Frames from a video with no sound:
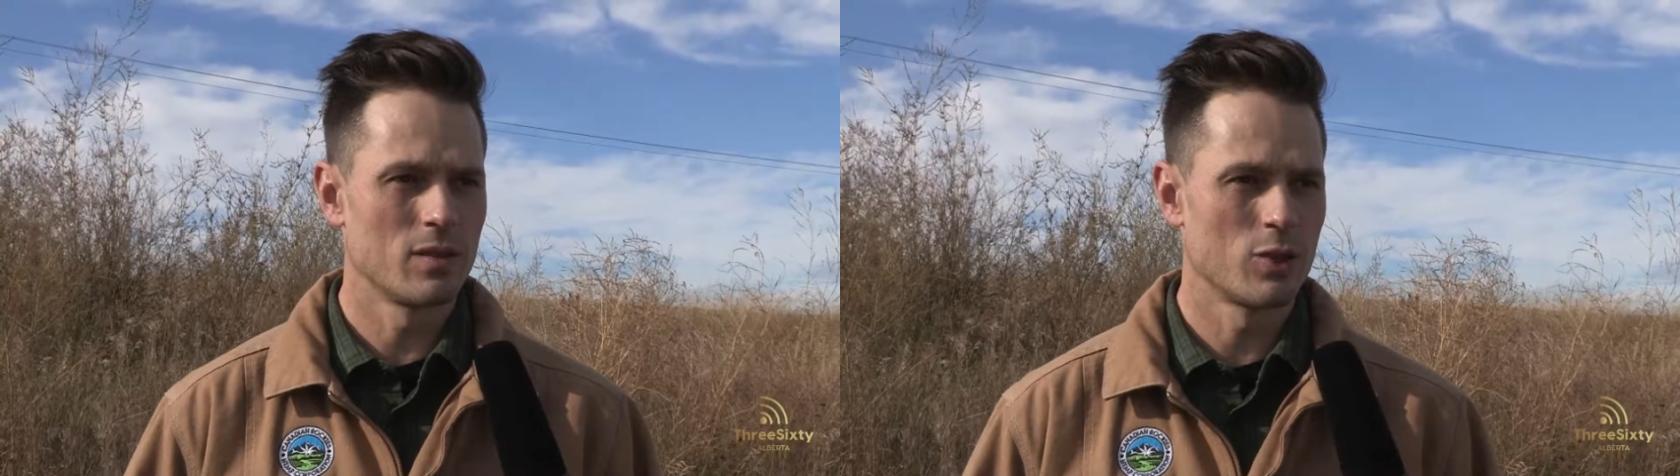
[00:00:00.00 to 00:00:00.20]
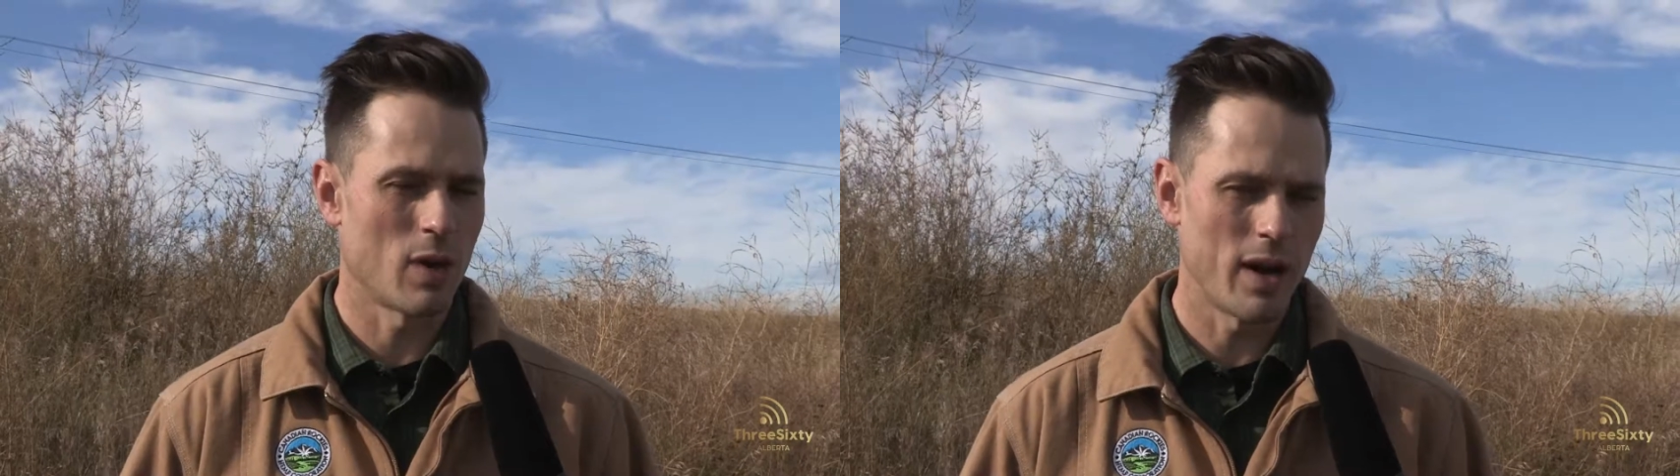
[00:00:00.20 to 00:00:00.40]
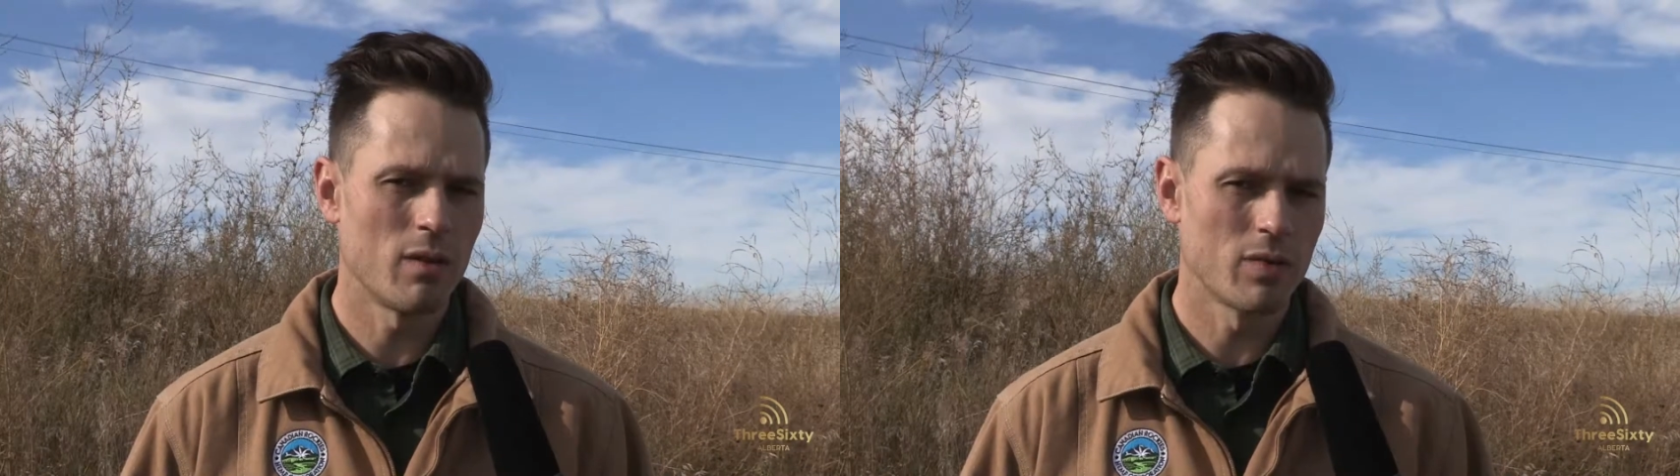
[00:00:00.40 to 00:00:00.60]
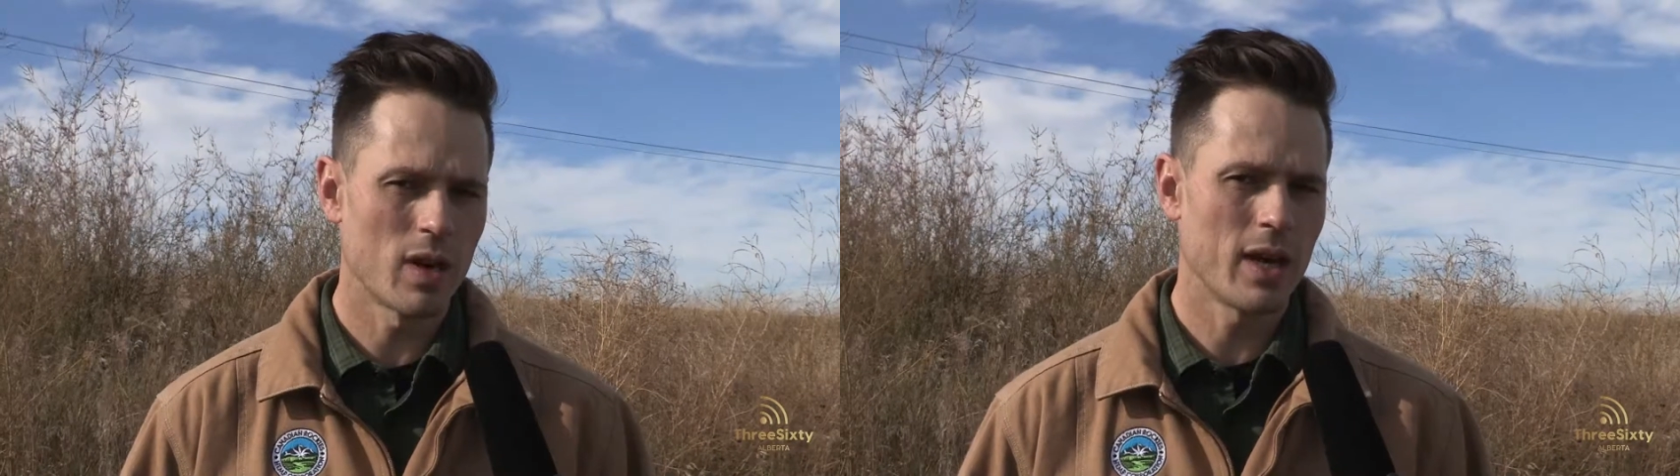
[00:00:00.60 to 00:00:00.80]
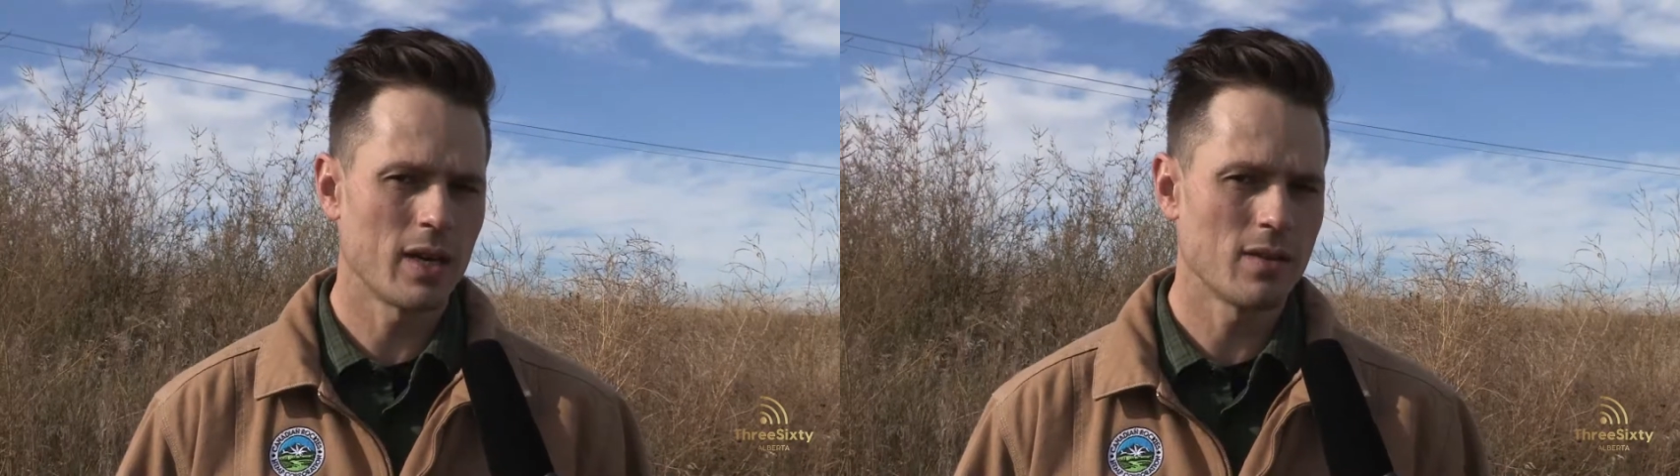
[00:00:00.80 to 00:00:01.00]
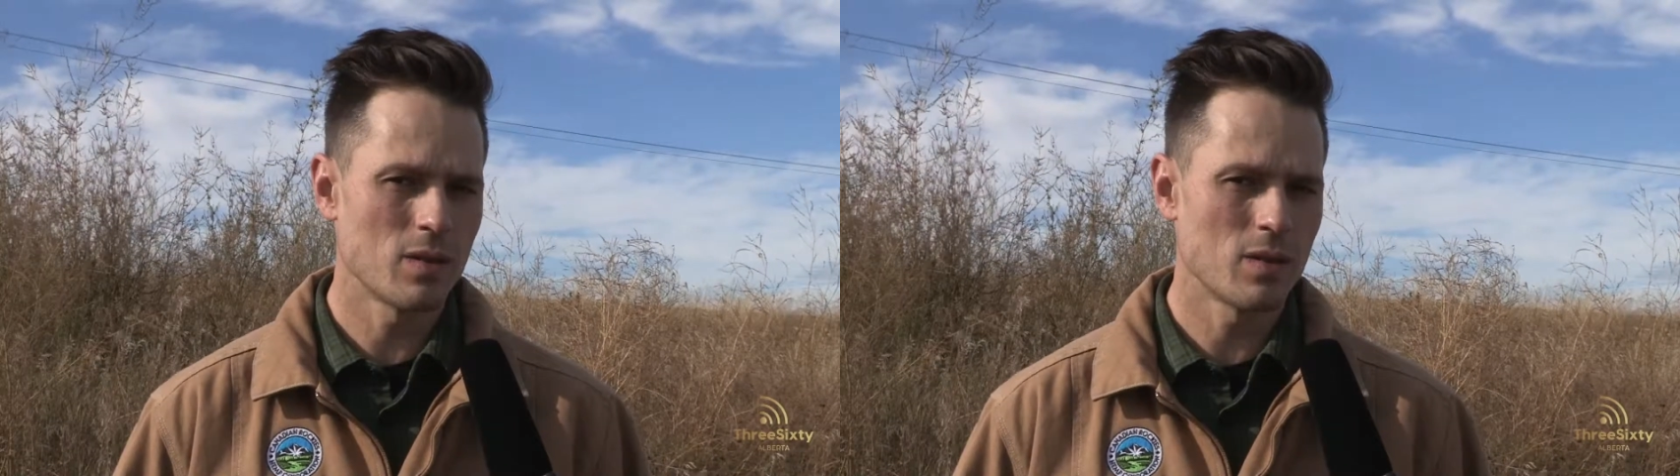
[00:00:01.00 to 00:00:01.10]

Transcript: trial varieties.